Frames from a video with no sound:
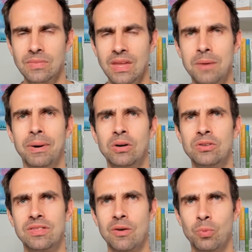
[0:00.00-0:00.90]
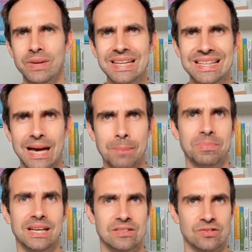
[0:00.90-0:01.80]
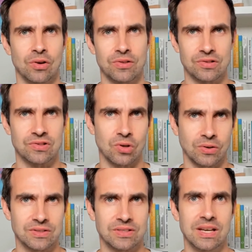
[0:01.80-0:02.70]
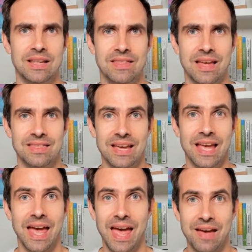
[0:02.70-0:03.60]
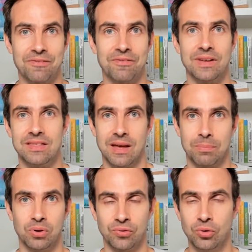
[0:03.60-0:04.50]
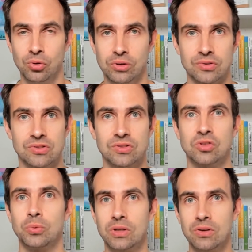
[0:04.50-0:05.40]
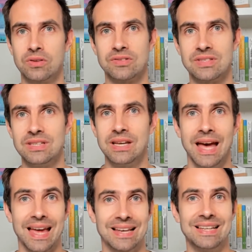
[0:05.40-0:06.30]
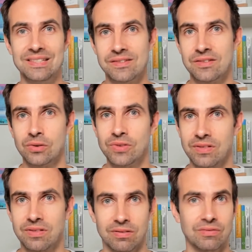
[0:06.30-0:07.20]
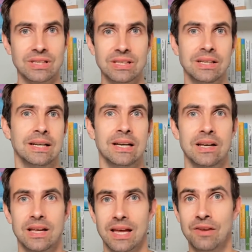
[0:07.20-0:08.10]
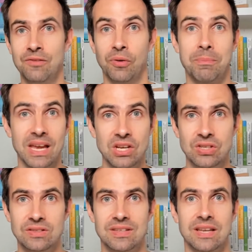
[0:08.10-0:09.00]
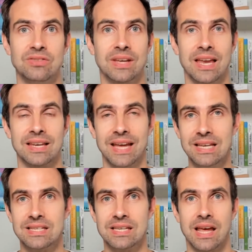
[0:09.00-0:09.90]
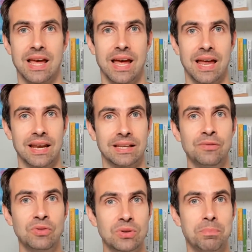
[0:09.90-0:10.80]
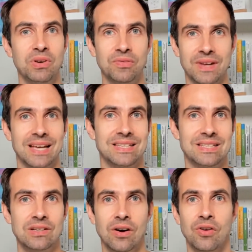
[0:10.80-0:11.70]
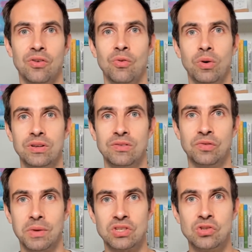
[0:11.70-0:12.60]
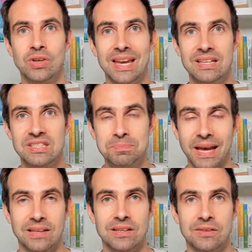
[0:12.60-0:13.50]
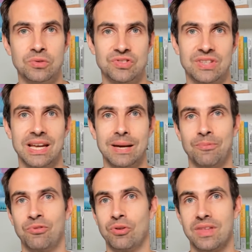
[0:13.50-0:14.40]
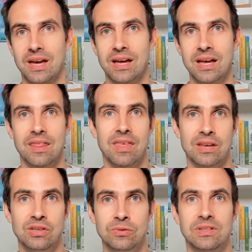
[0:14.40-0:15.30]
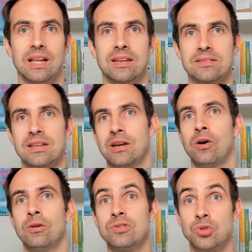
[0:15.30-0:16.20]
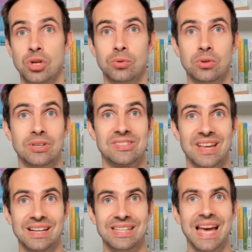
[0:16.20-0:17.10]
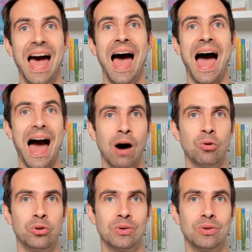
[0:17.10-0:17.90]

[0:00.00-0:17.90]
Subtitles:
about their weekly updates on the stocks that they have in their portfolios. So we're gonna see at least those three informations that you can get, and I give you a bit of an idea on what information you can expect if you sign up for their newsletters. And I'll also show you exactly how you